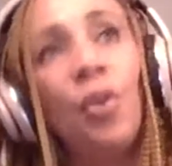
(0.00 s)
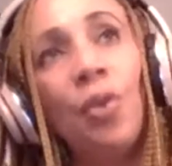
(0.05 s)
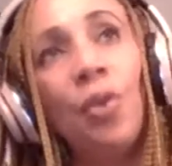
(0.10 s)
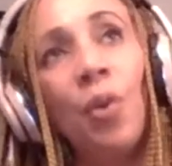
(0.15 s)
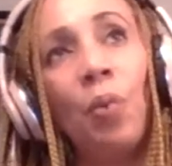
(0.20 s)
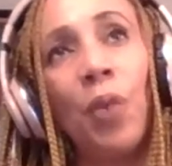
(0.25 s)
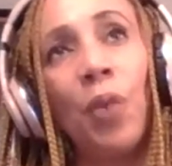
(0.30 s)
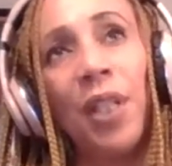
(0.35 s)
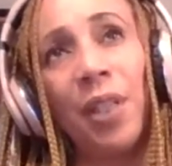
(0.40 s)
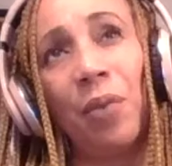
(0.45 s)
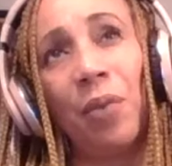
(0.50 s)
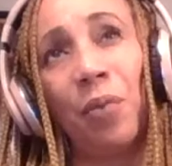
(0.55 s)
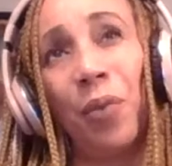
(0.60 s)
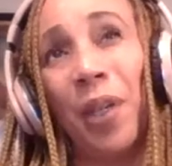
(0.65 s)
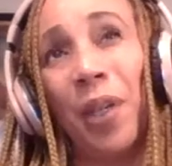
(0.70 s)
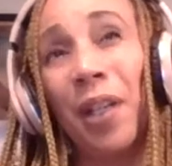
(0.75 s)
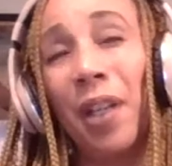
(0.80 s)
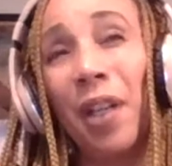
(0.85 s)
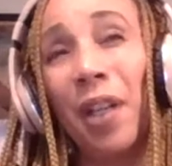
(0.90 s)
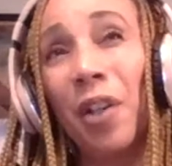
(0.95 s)
Was it
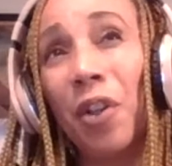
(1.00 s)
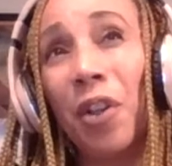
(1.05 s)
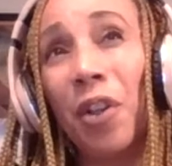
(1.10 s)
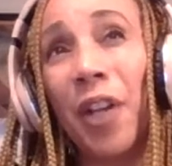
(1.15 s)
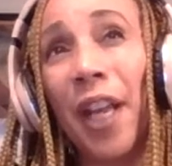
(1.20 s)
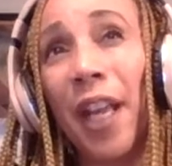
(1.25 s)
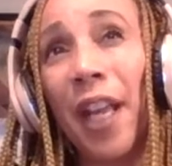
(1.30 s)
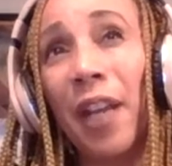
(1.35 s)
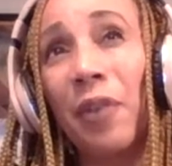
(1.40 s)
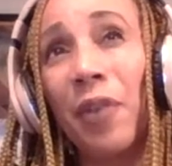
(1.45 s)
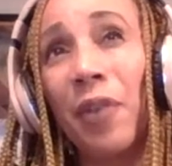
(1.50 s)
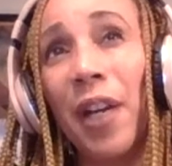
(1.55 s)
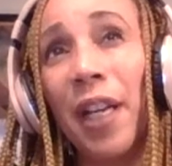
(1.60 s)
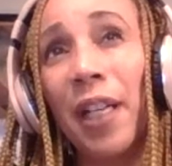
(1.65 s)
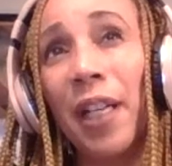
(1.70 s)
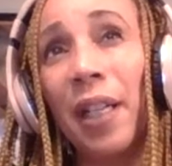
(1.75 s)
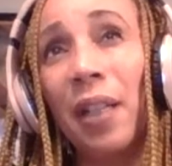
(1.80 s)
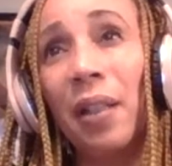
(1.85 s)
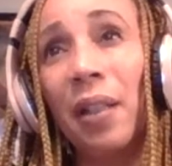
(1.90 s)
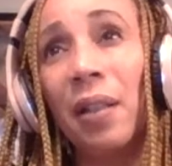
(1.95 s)
written in her
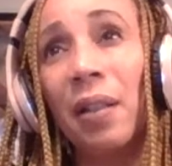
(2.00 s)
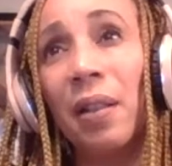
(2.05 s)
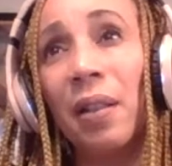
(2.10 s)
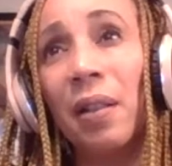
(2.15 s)
handwriting?